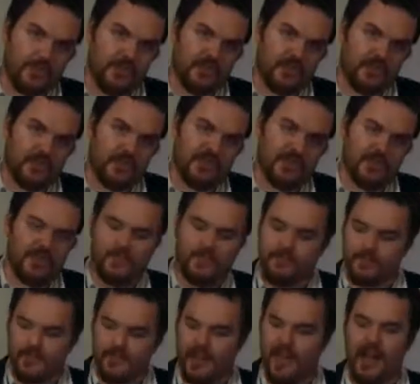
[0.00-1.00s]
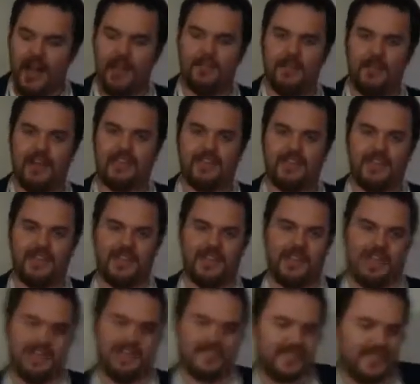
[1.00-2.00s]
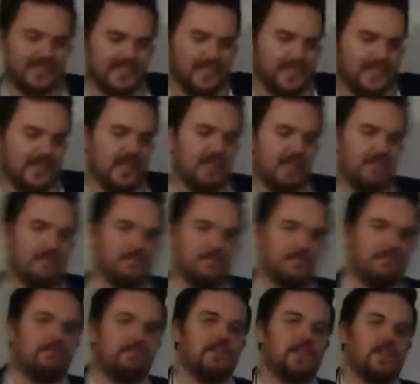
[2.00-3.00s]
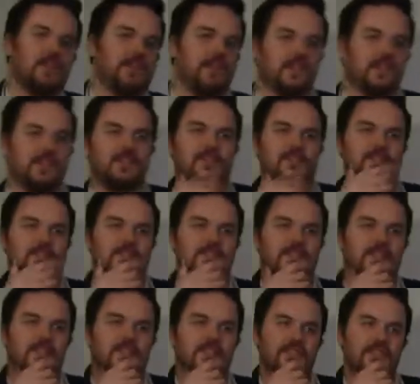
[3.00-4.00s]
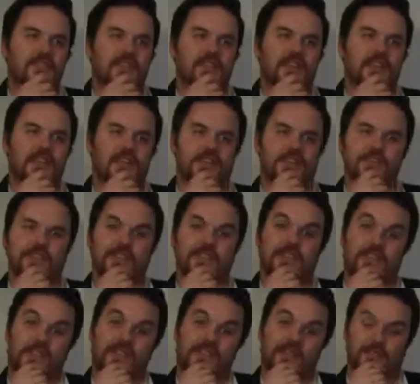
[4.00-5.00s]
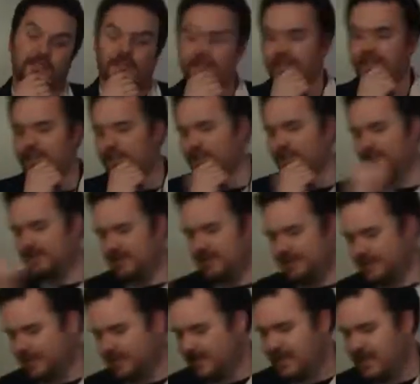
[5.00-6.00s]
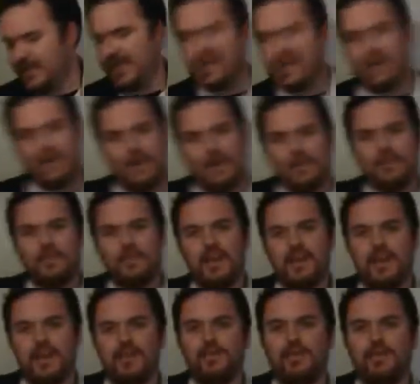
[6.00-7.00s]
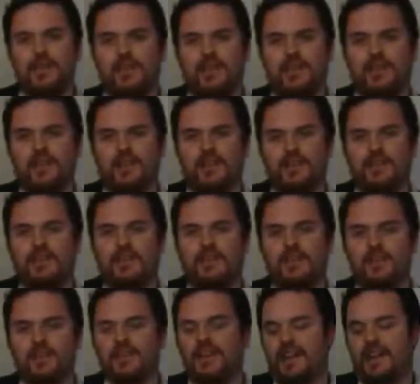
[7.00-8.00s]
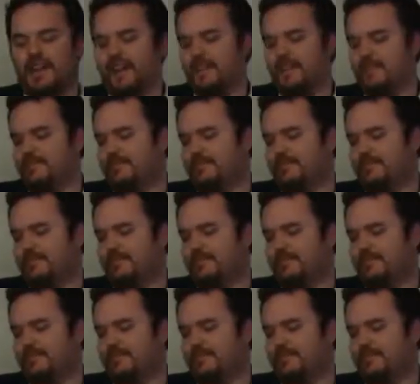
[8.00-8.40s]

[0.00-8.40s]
currently, I'm not doing that. But I do graduate soon, so maybe one day.